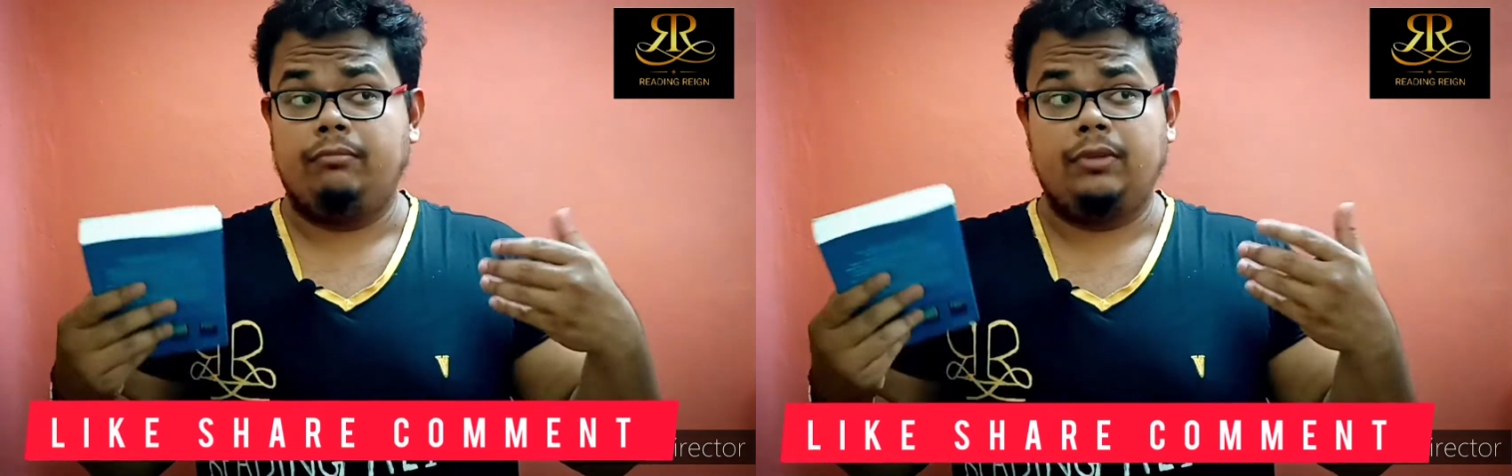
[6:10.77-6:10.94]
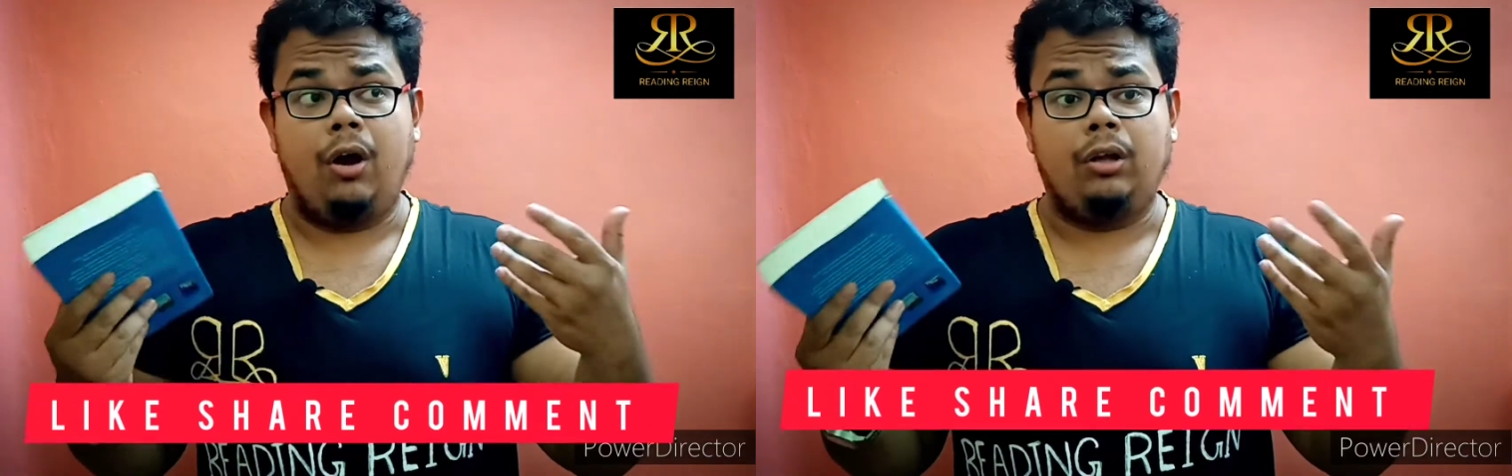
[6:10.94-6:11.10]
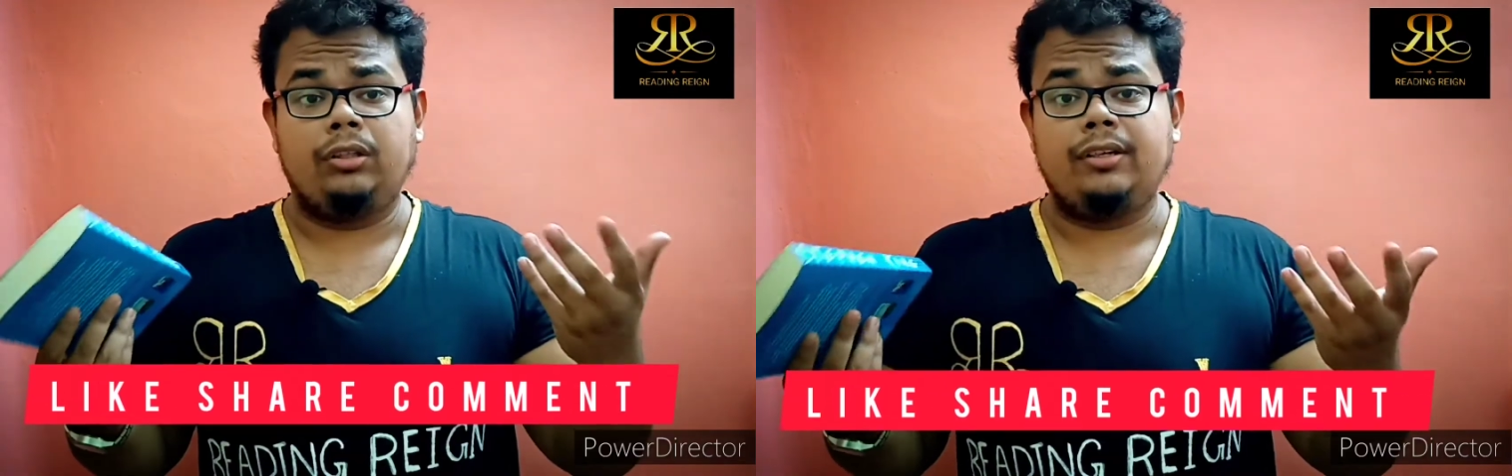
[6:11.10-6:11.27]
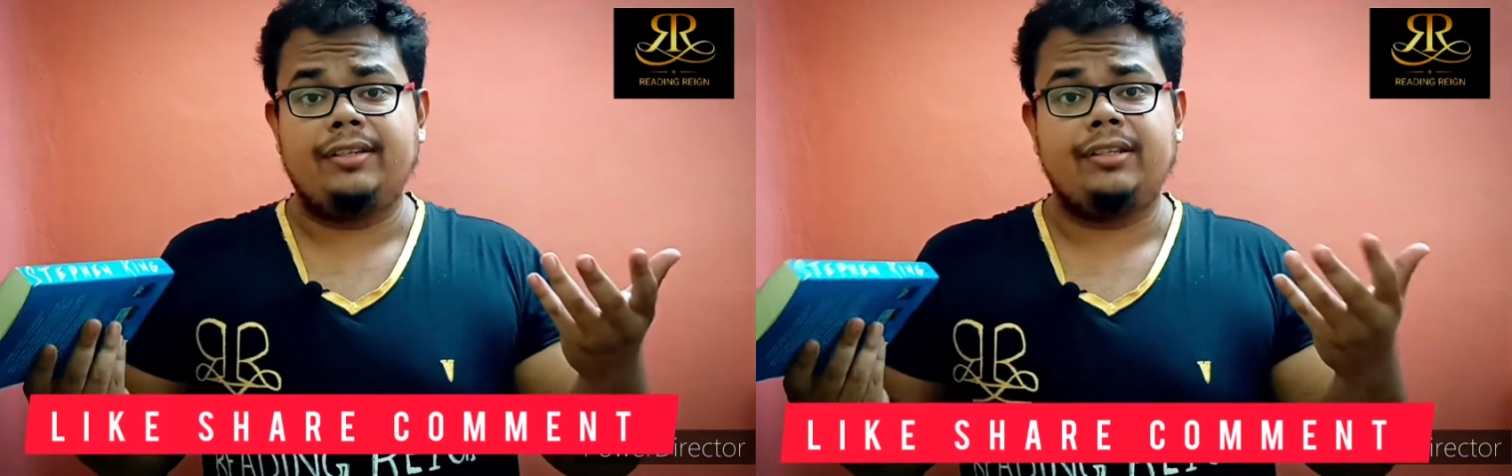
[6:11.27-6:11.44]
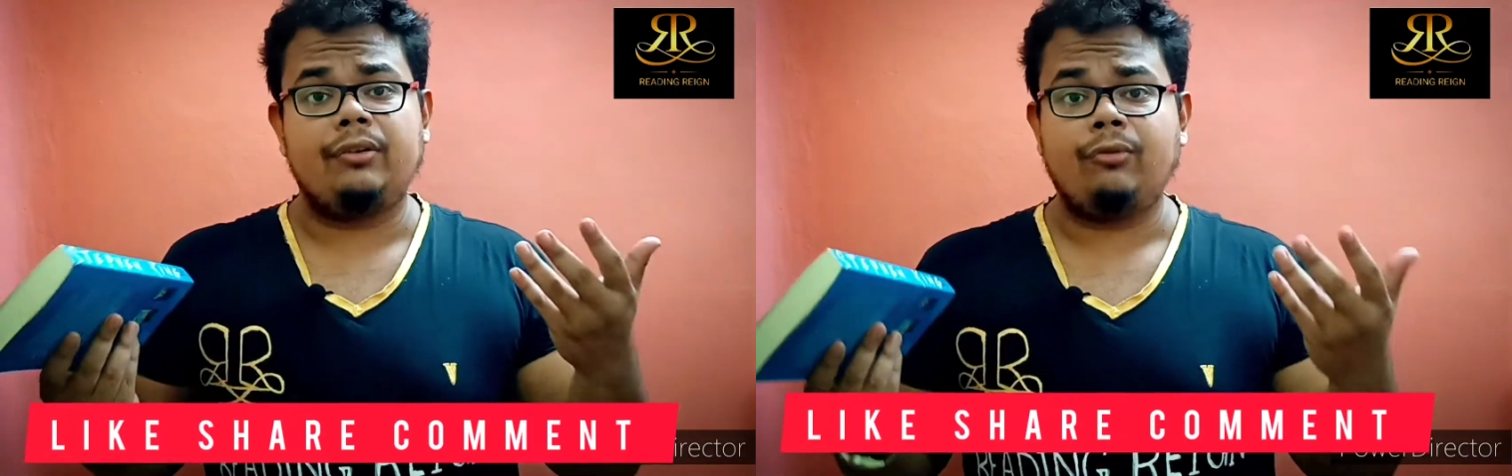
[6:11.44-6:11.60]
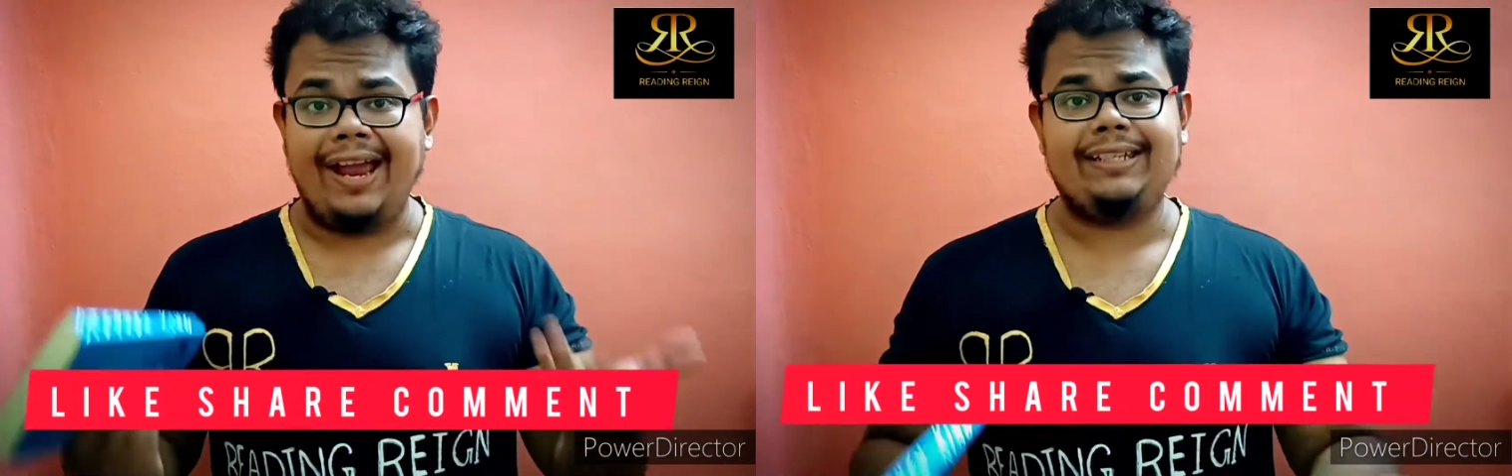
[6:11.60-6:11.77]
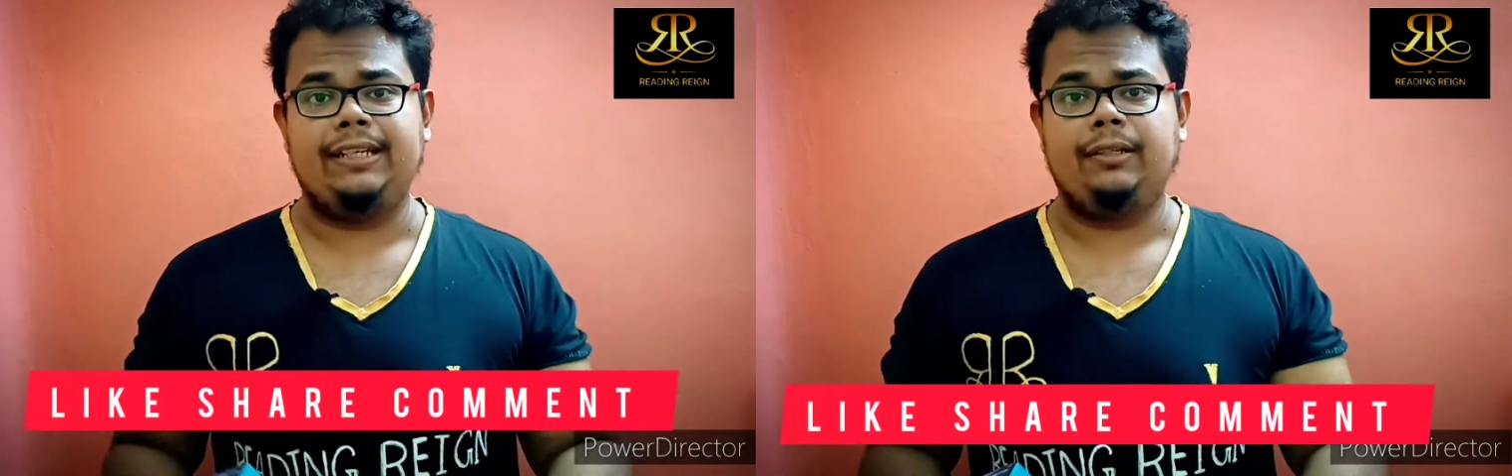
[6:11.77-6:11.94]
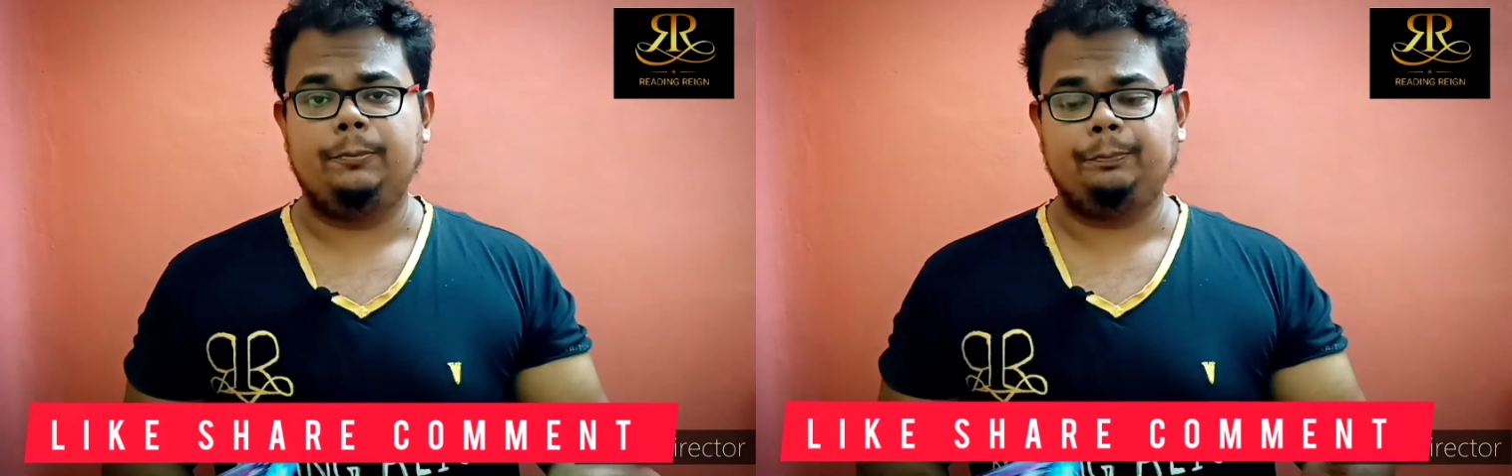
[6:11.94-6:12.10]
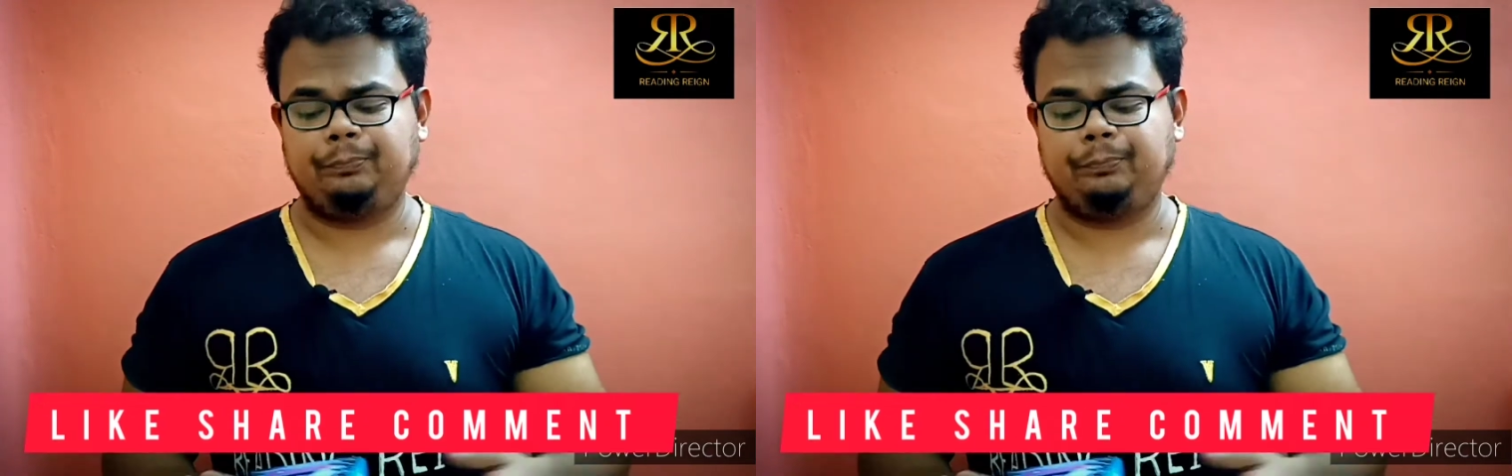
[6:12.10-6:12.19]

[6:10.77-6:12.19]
the author's writing.